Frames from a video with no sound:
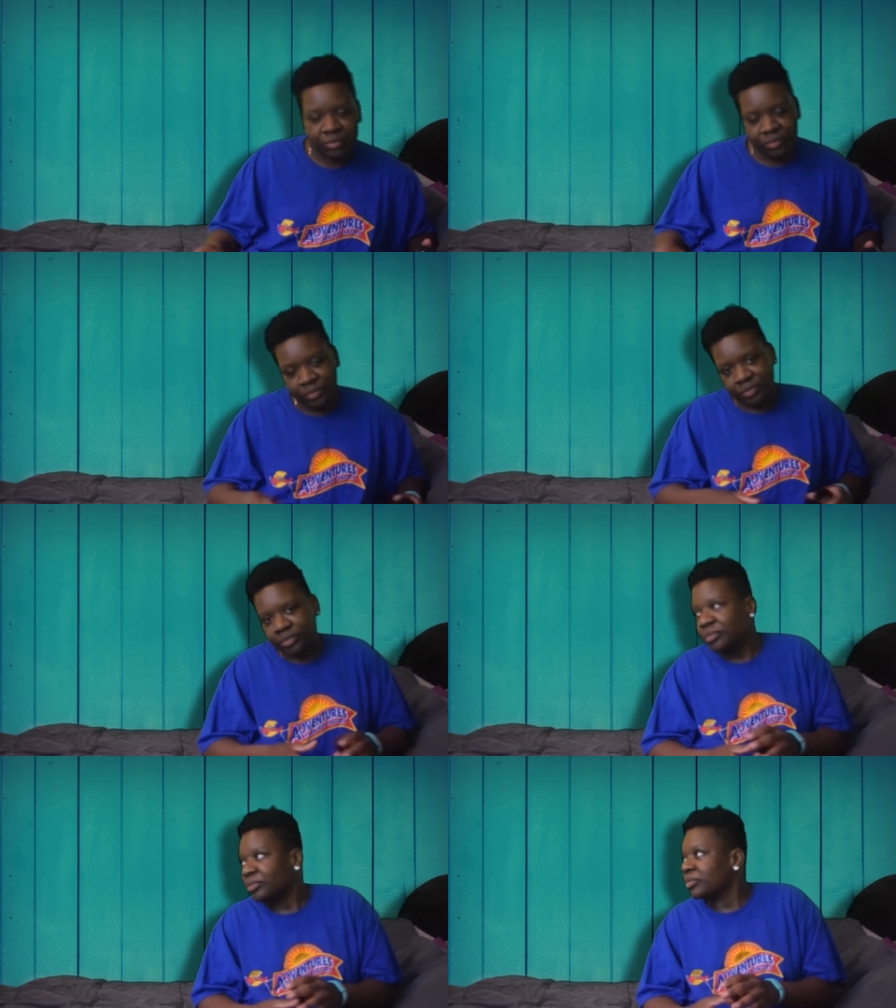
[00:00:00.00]
You
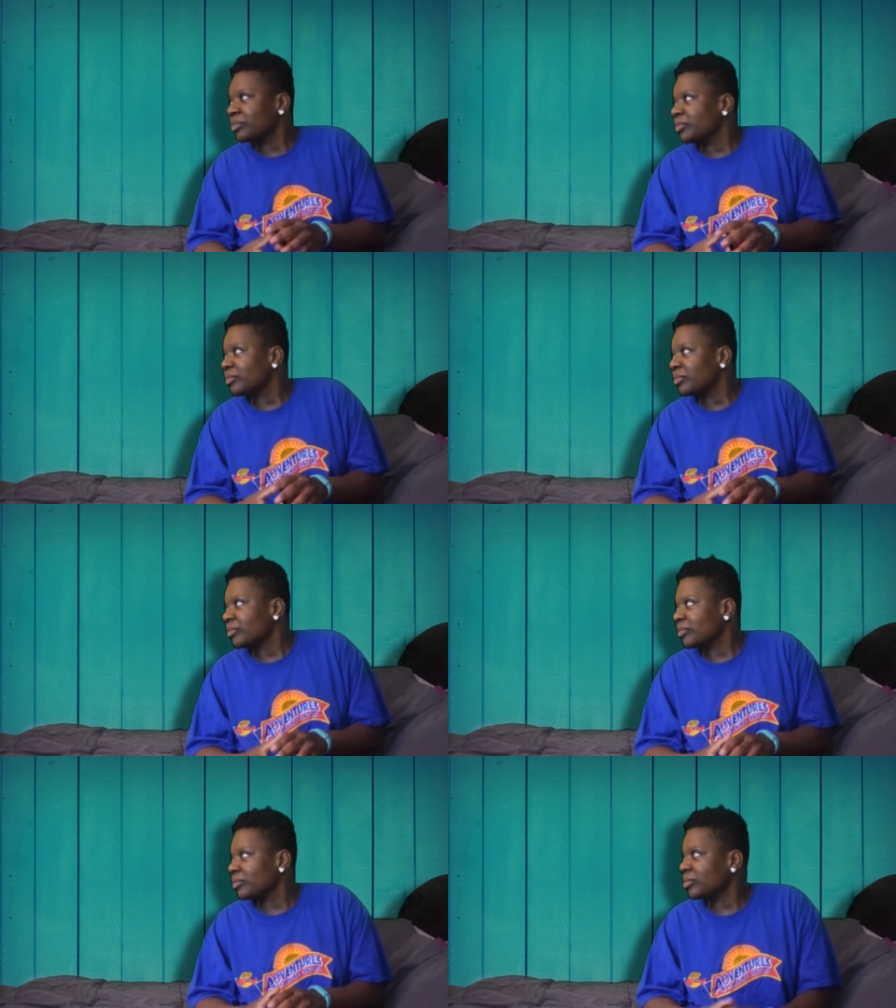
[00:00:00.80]
had time to get,
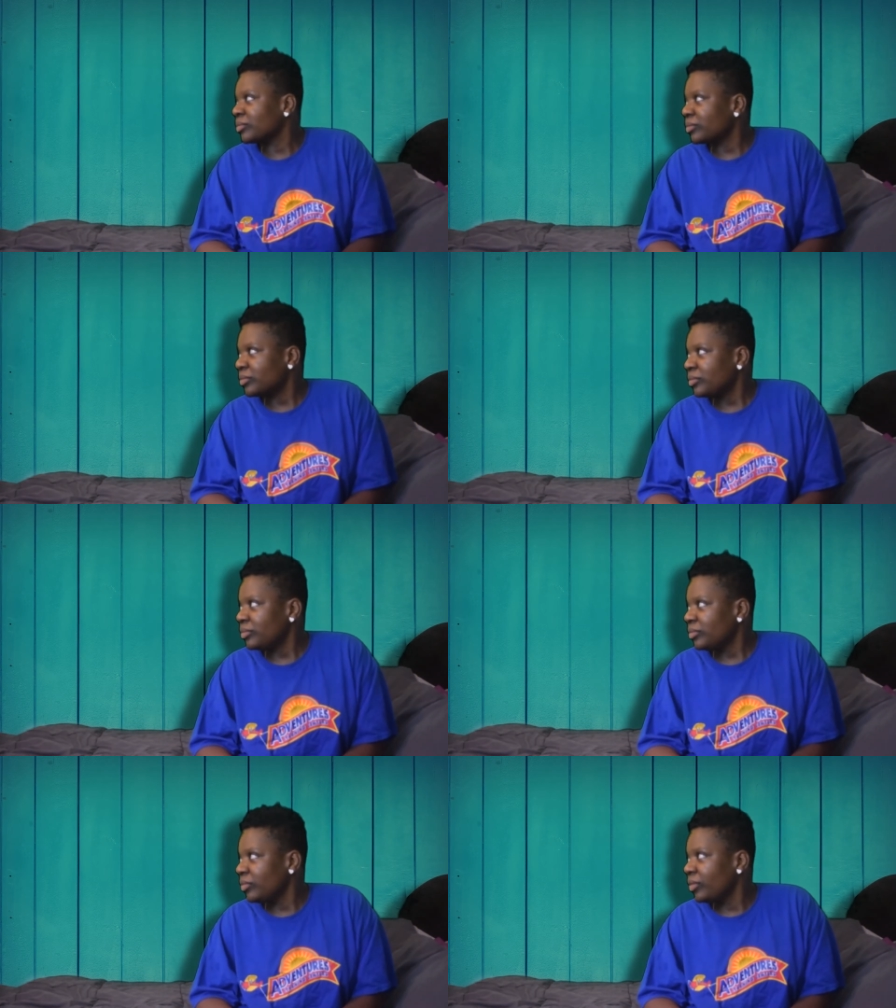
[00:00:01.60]
you was the one
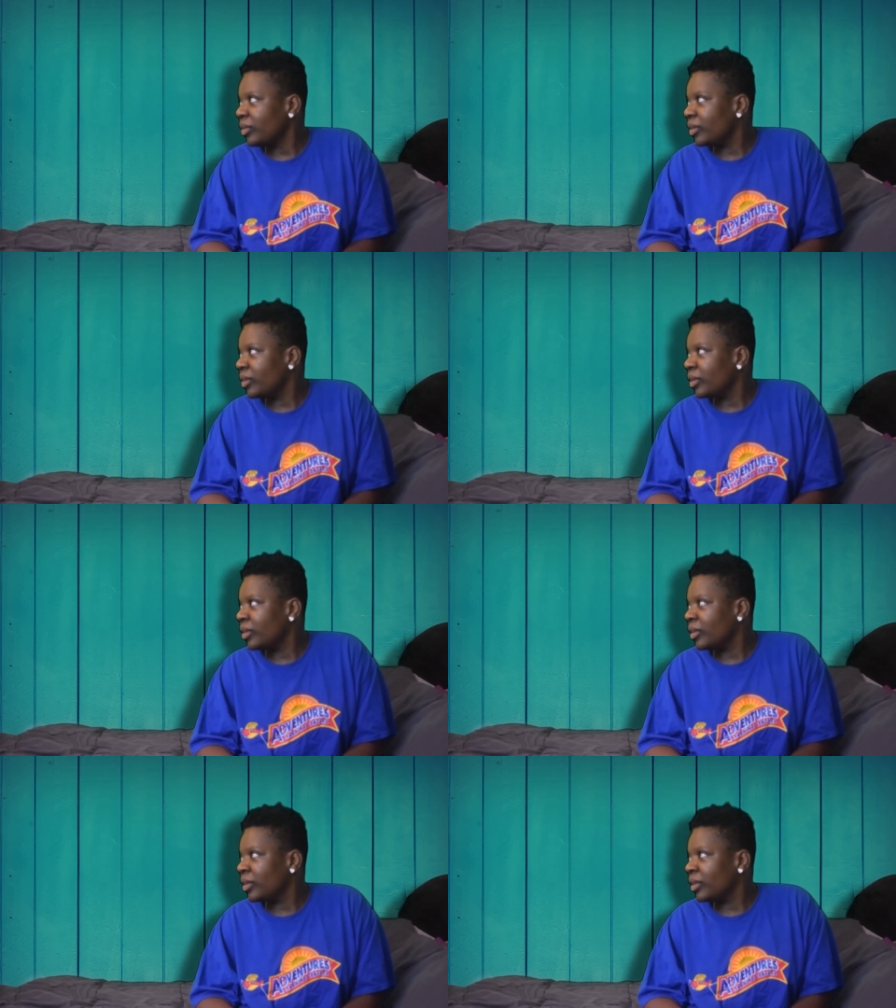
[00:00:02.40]
sitting on the couch.
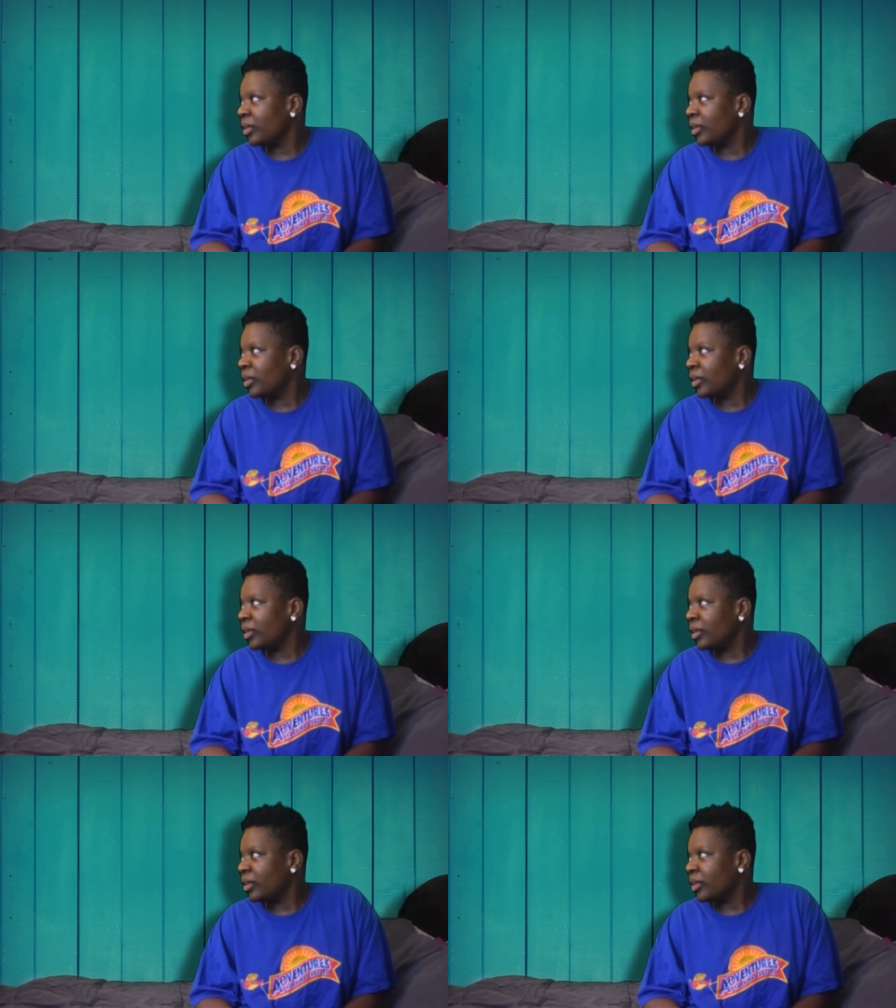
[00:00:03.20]
I gave you
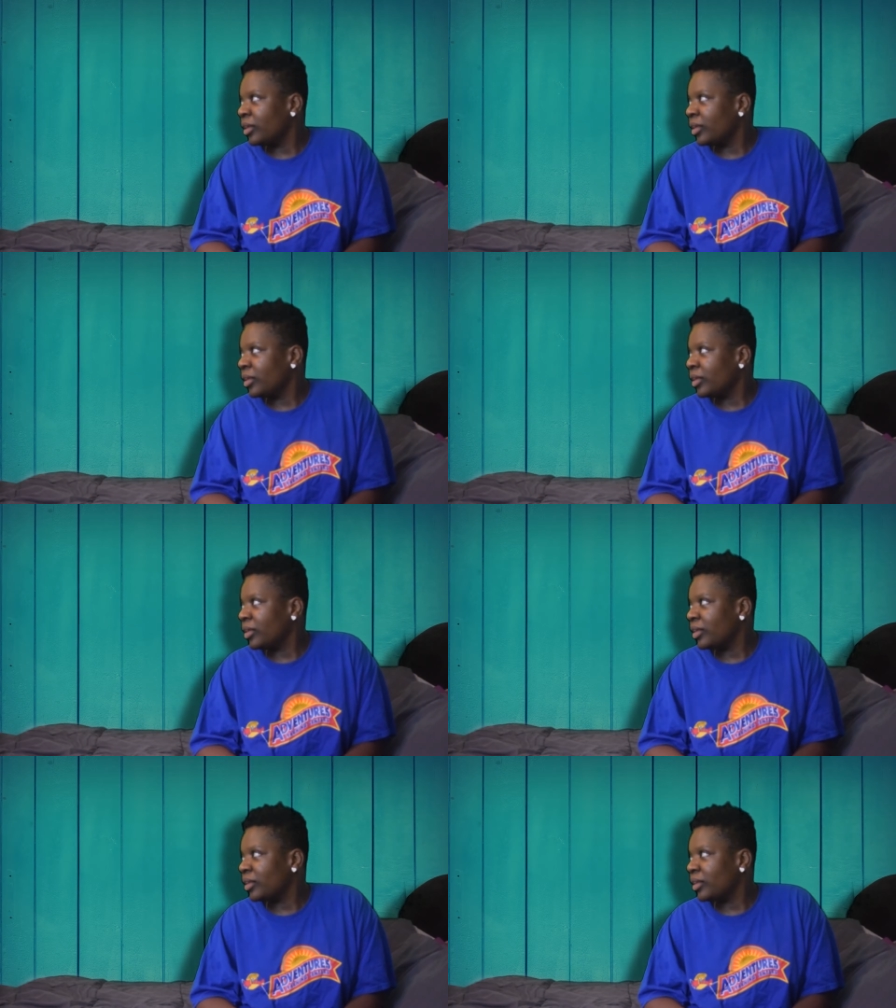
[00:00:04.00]
plenty of time.